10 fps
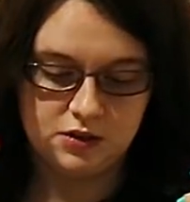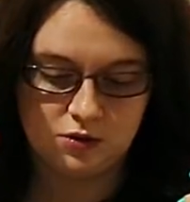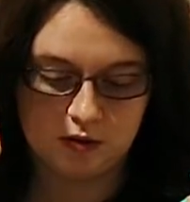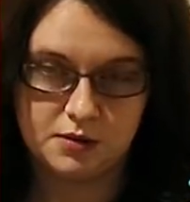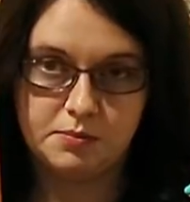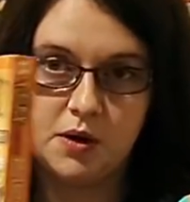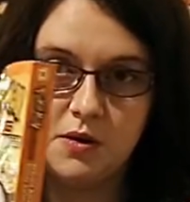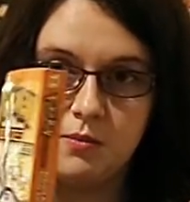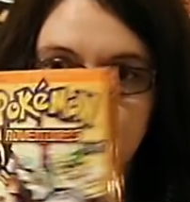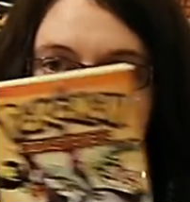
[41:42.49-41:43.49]
So we've got
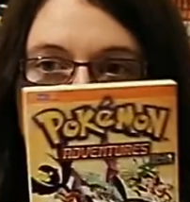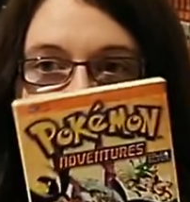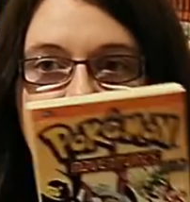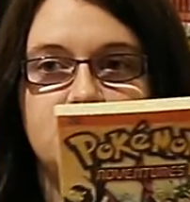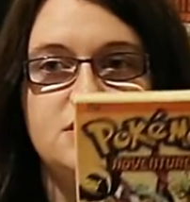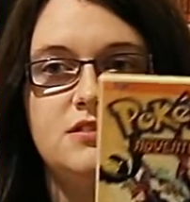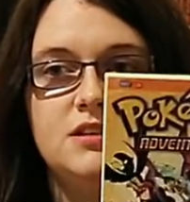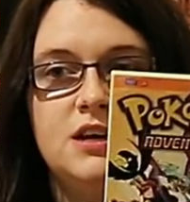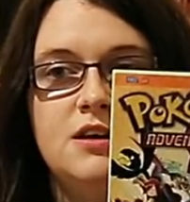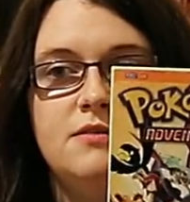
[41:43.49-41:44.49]
Pokemon Adventures
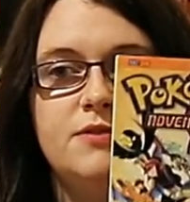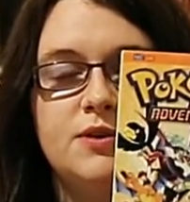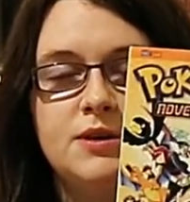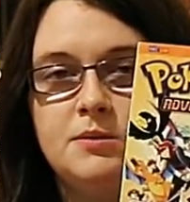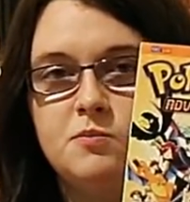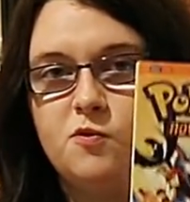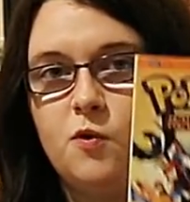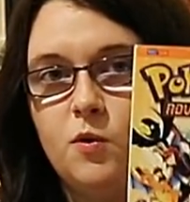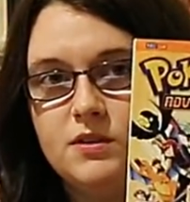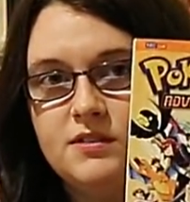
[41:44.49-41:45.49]
Volume
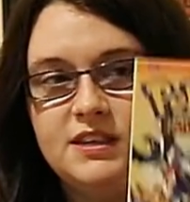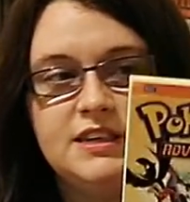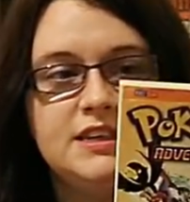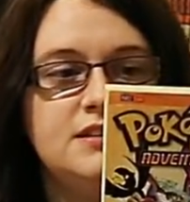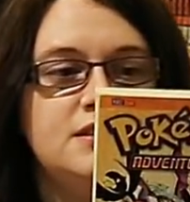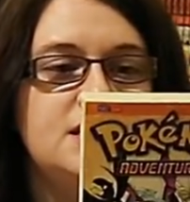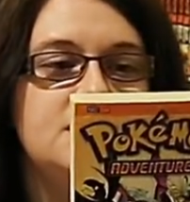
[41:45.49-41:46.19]
14.